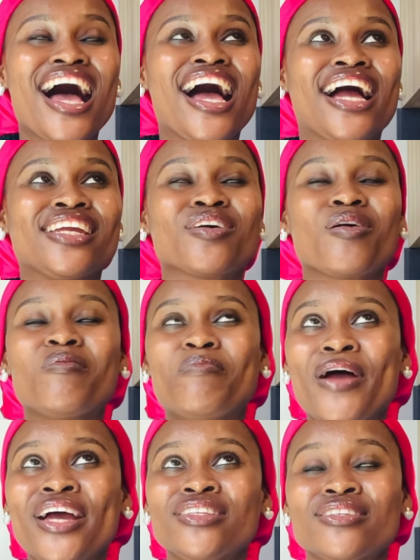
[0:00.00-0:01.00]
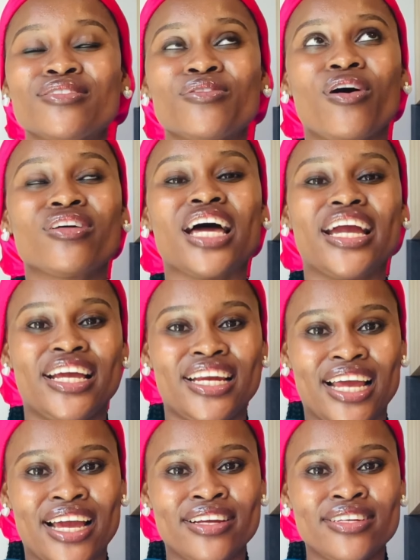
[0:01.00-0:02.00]
And compared to other
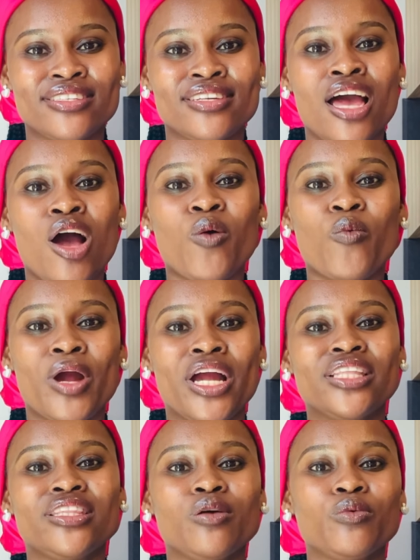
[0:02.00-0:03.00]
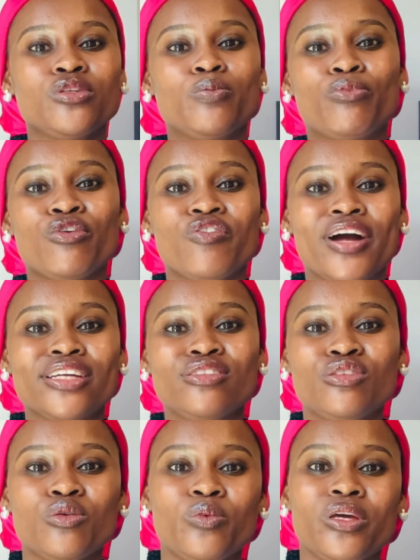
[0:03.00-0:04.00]
airlines where they would
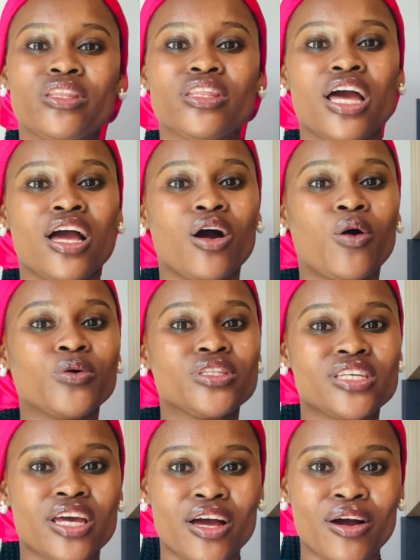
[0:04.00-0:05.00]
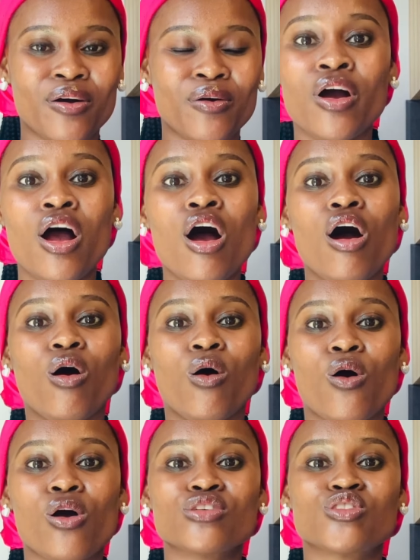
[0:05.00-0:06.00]
provide you with hotel
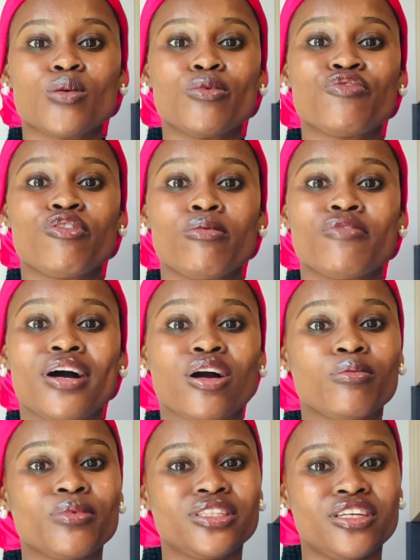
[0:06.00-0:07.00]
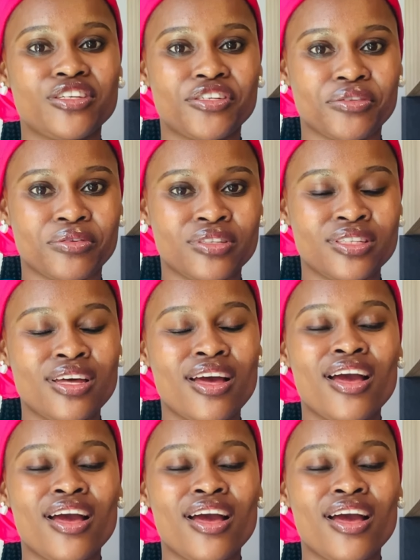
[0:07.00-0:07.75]
or some form of accommodation,